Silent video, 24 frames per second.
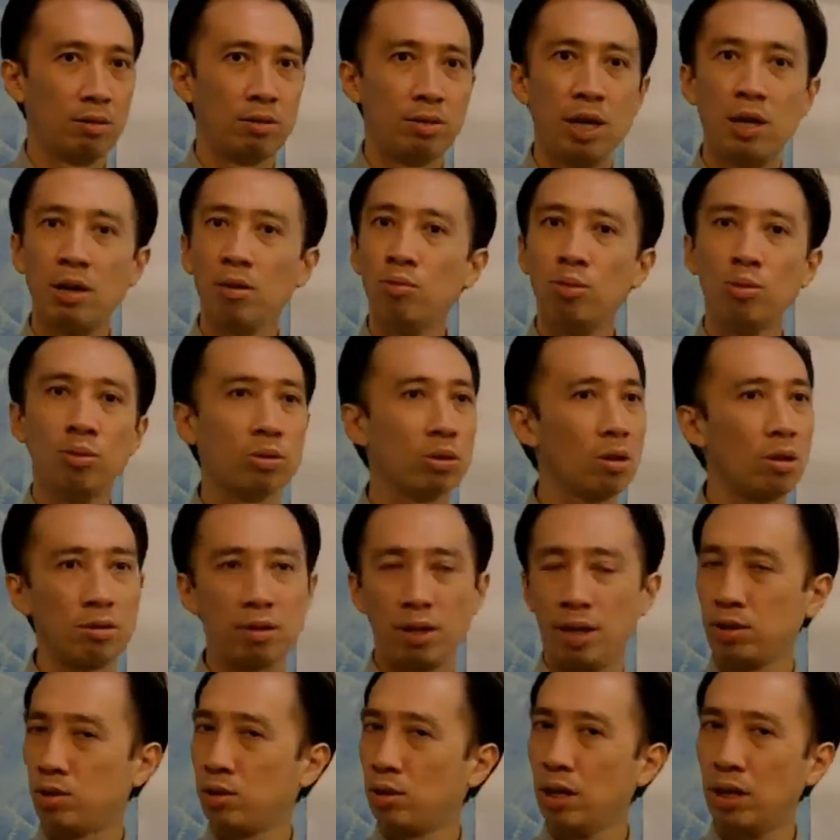They will not
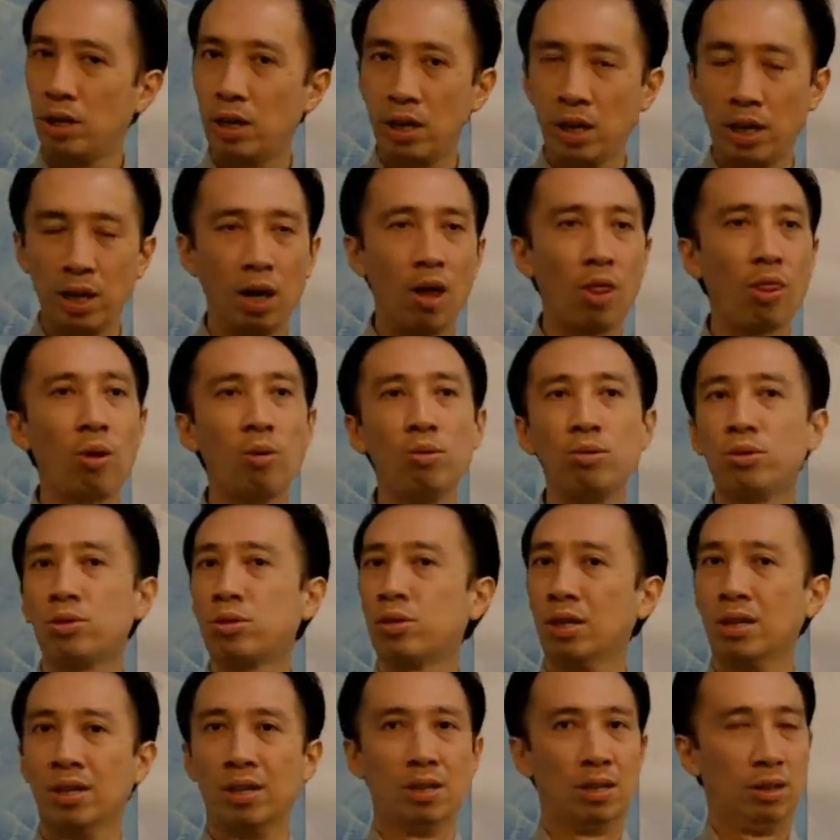actually hear
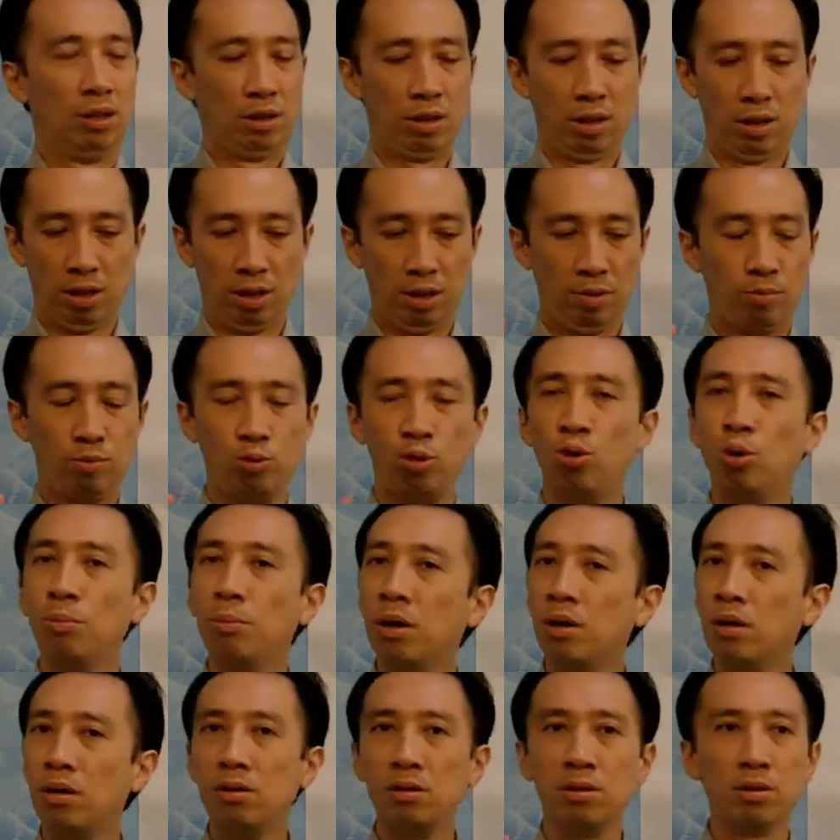those
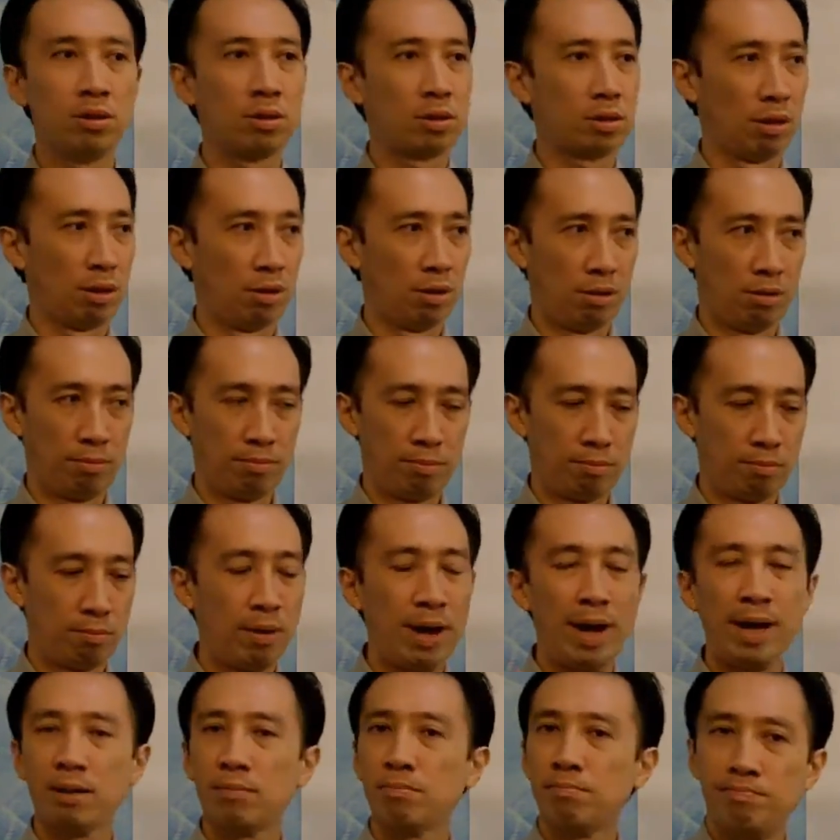rumors,
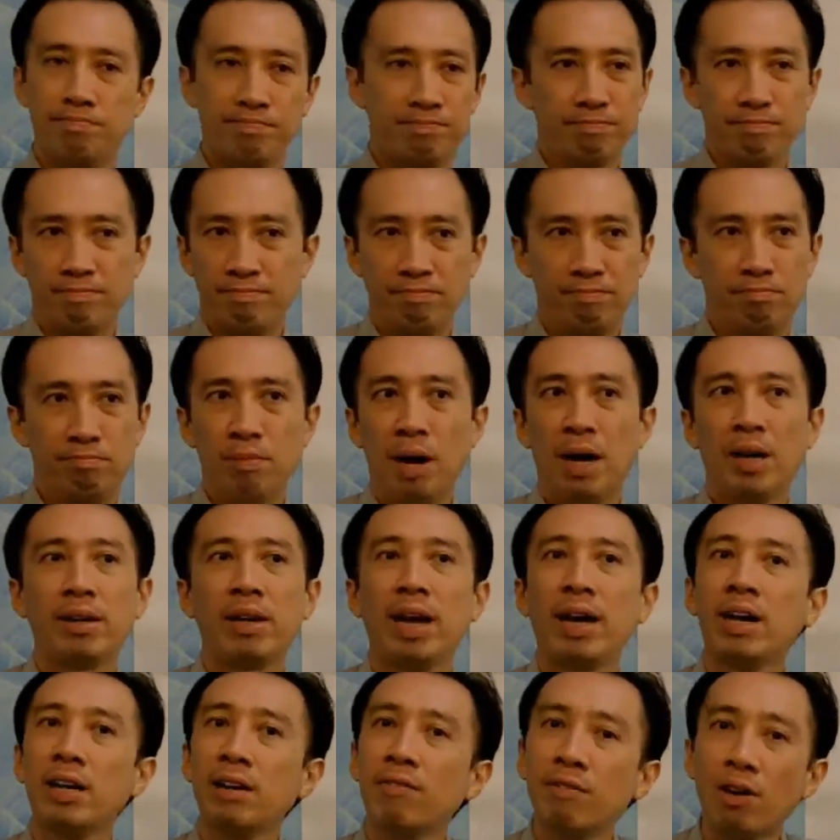bad
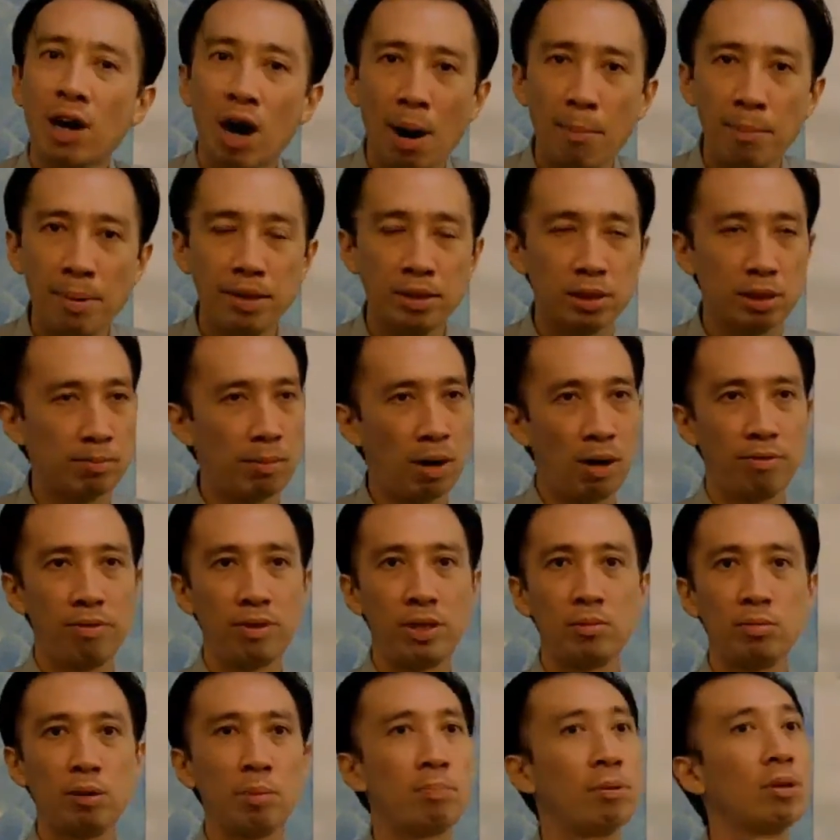negative comments about
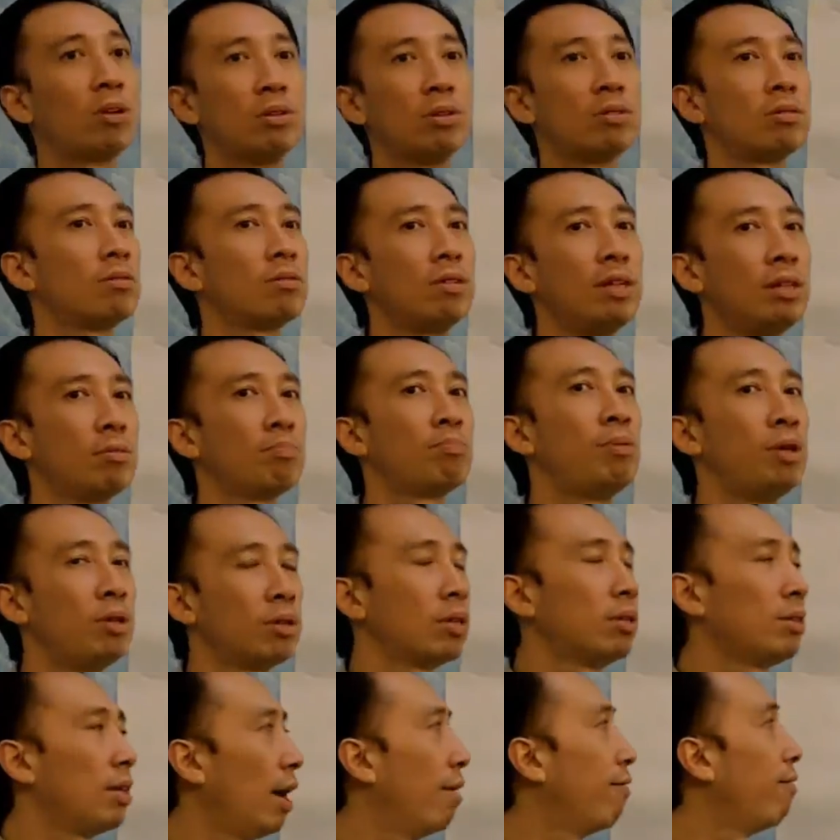these people, because these
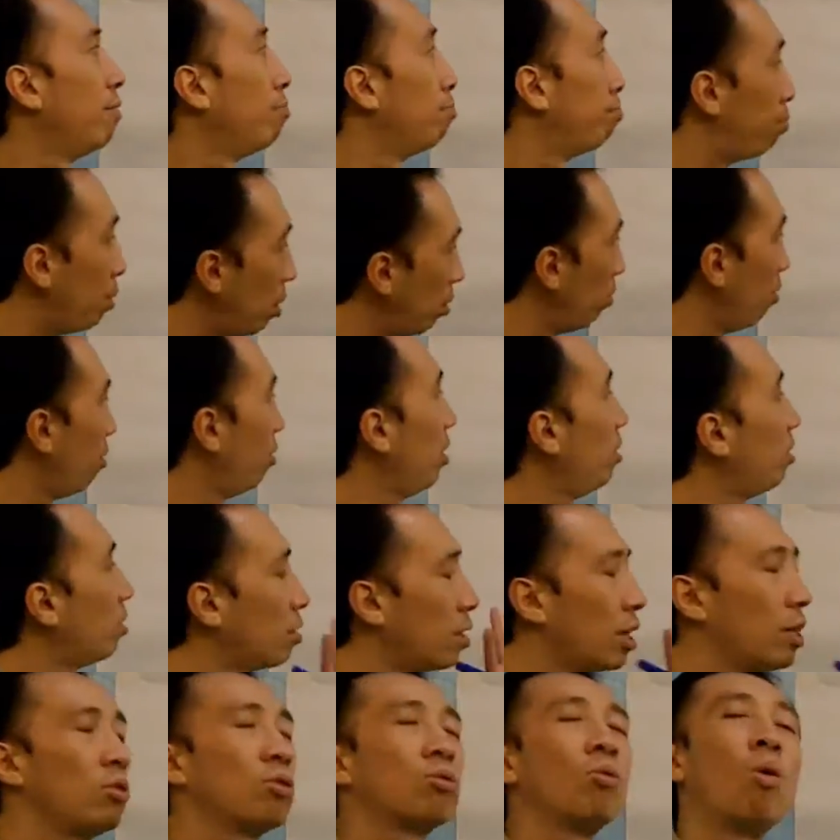persons have built these
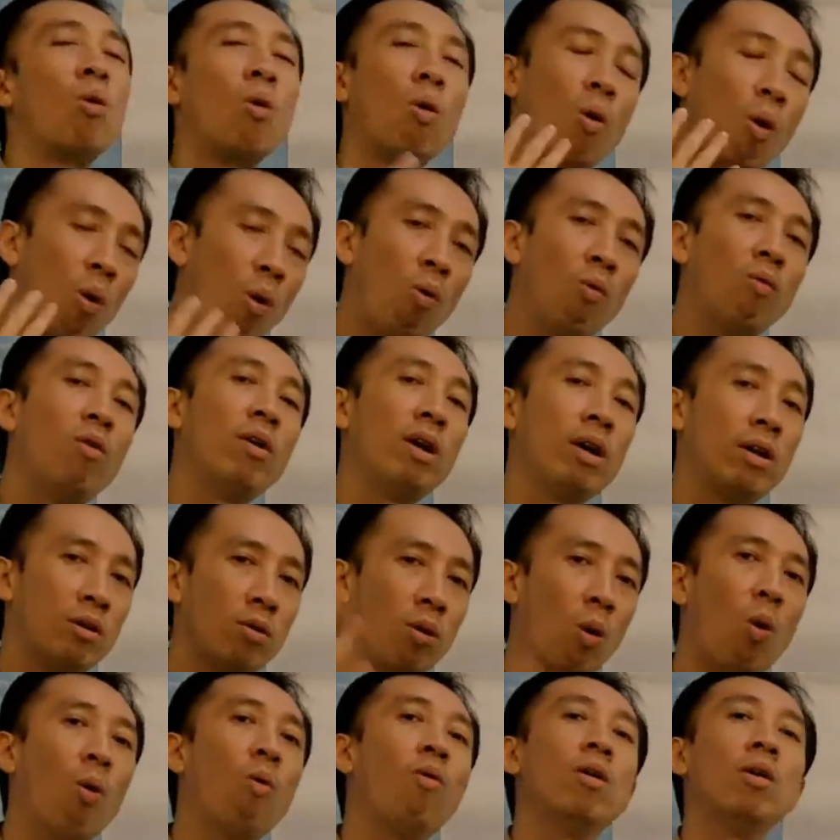things over and
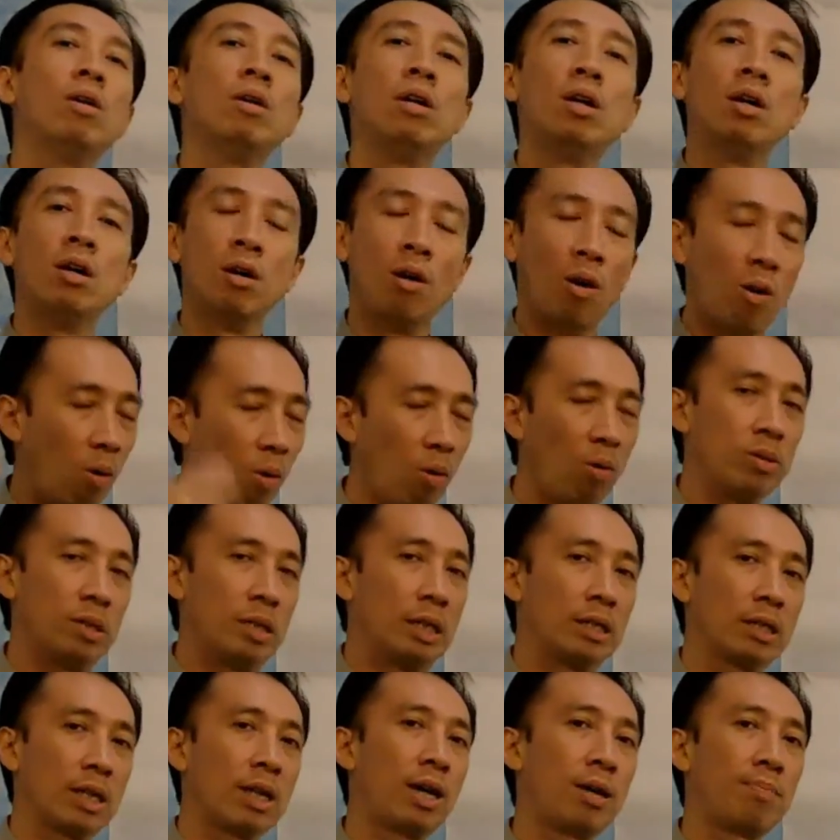over all
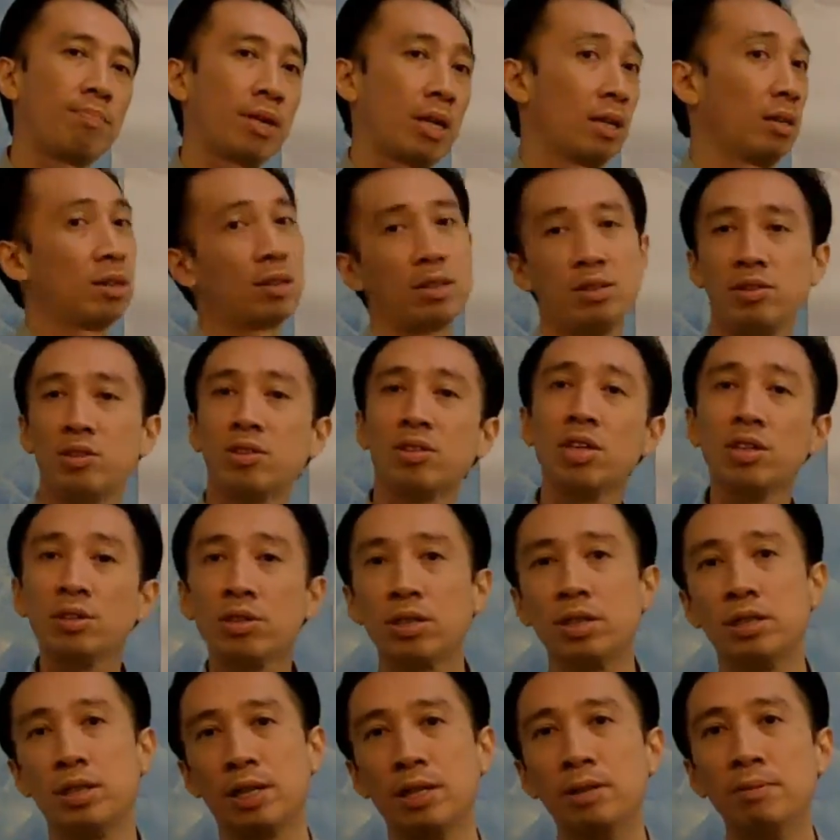the time and
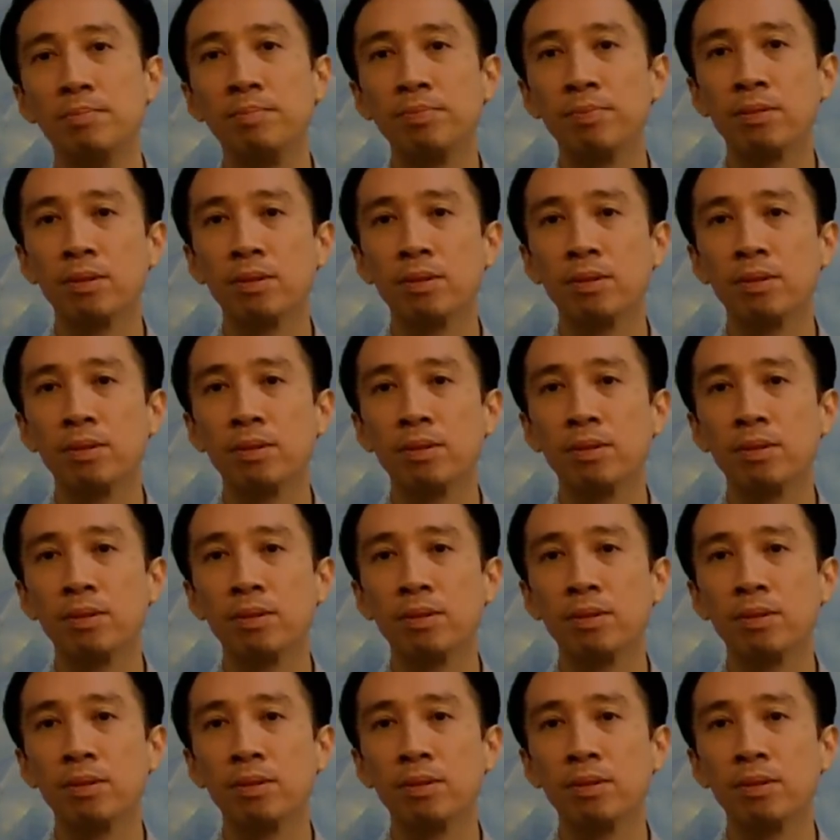consistently.